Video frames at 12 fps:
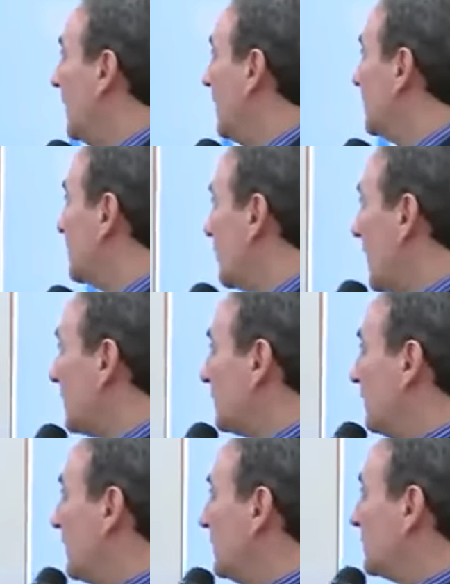so that's
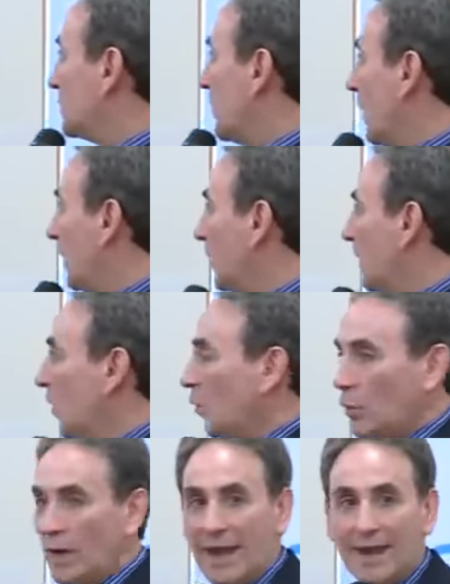very strong.
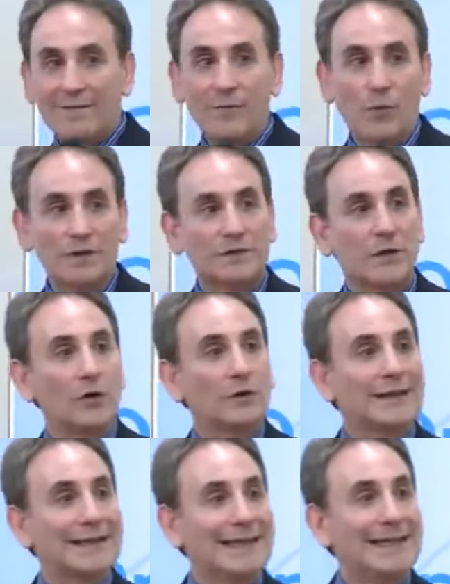We have what's
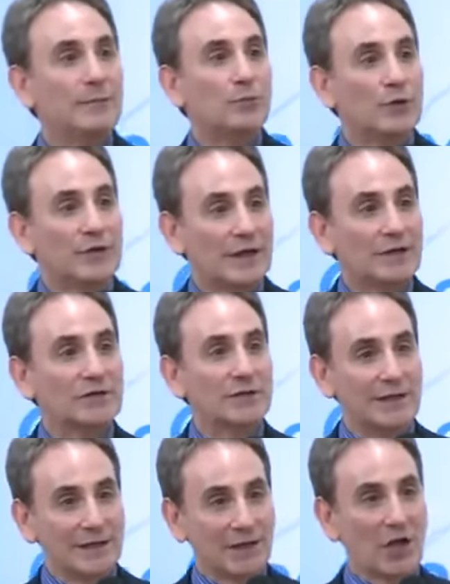called lean production
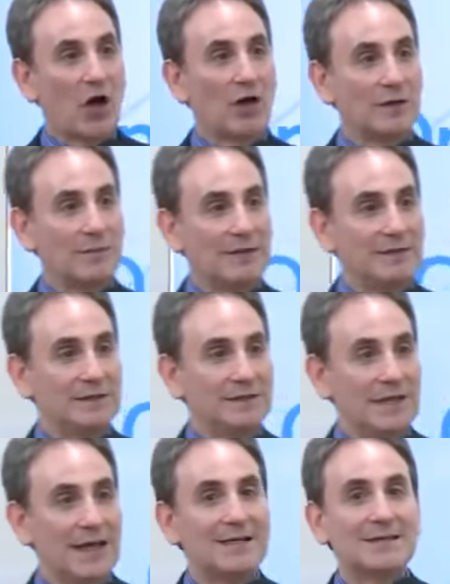in
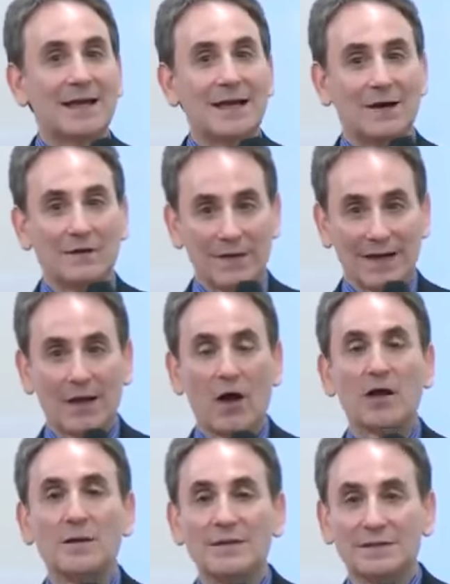economies,
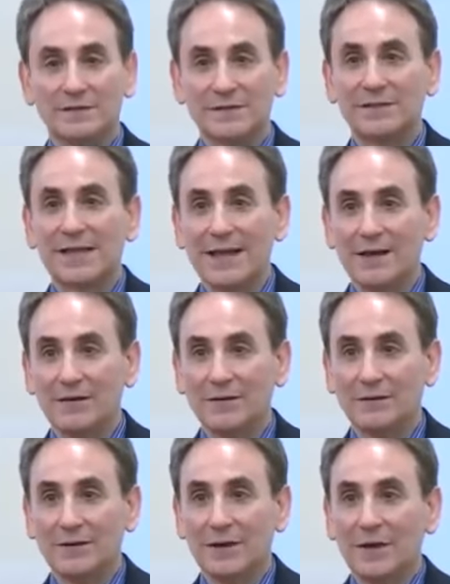economies of
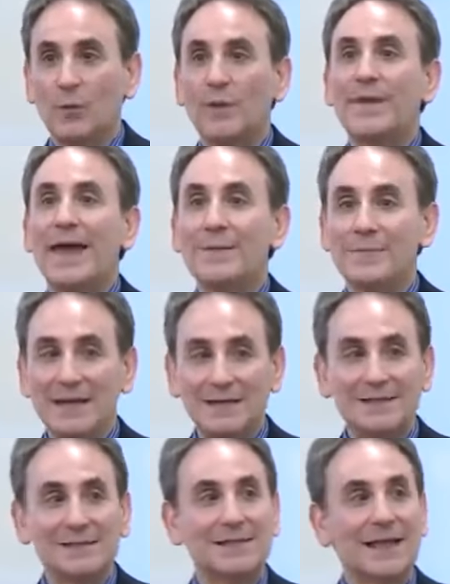scale. What that
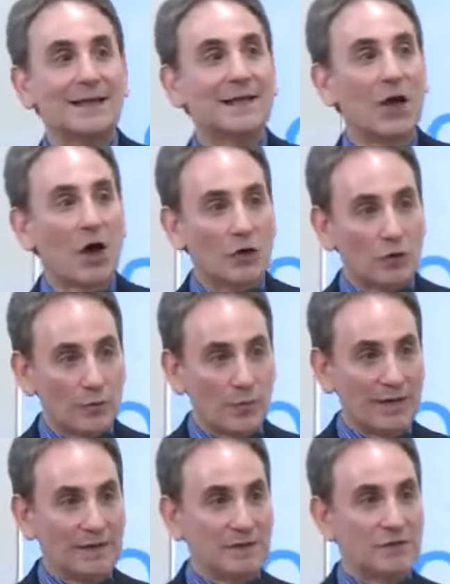means is like the auto
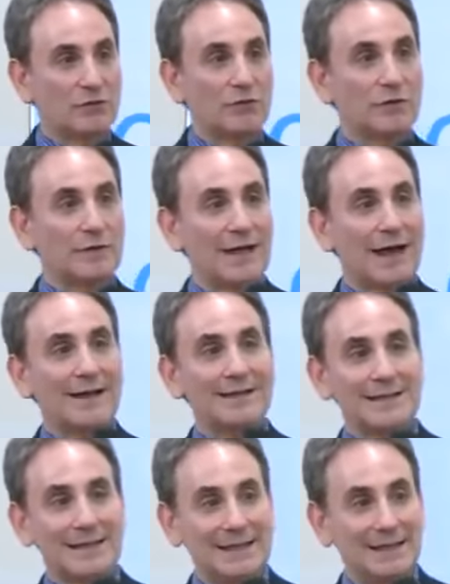industry or the
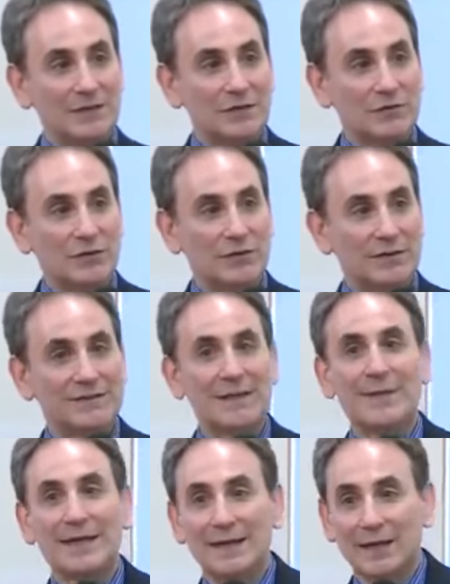IT industry or the
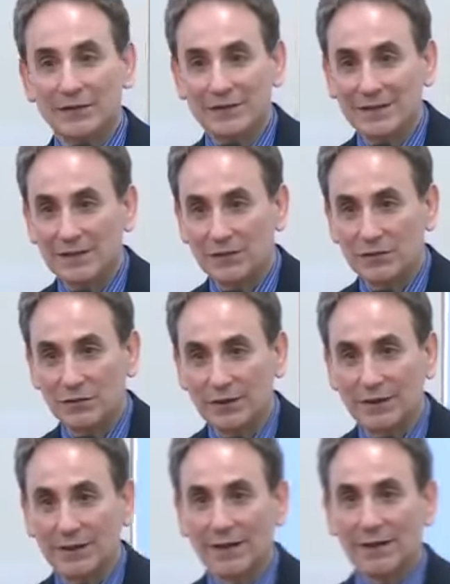semiconductor
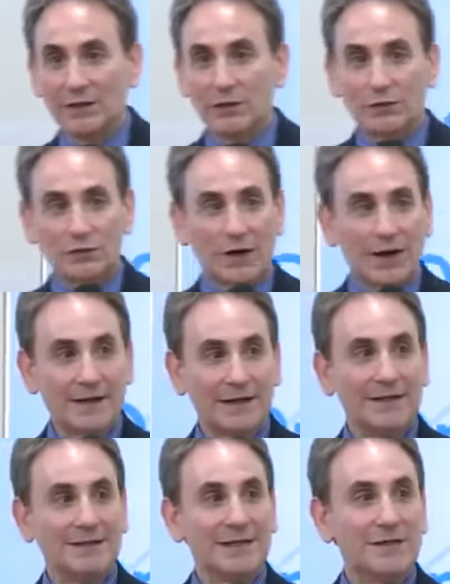industry, you try to
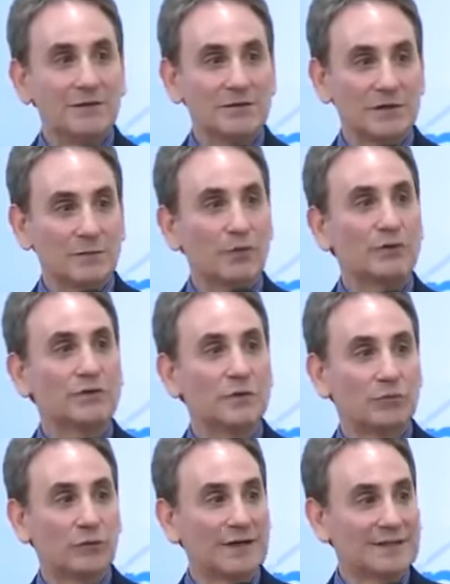continuously push the
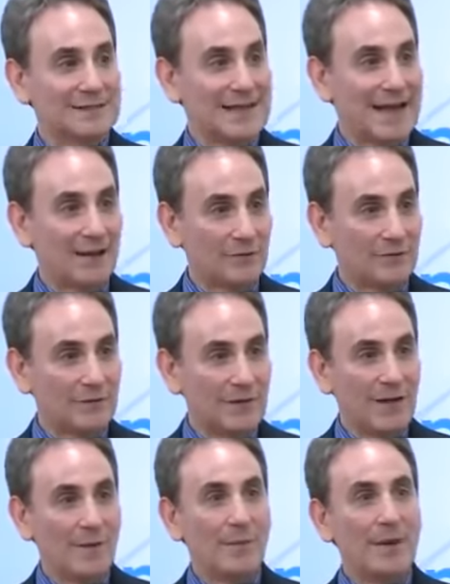price down
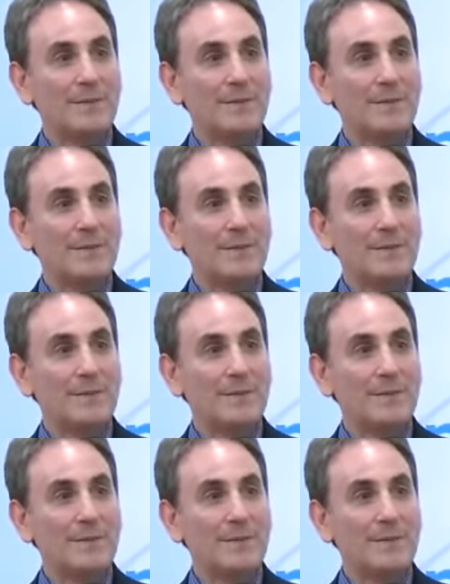by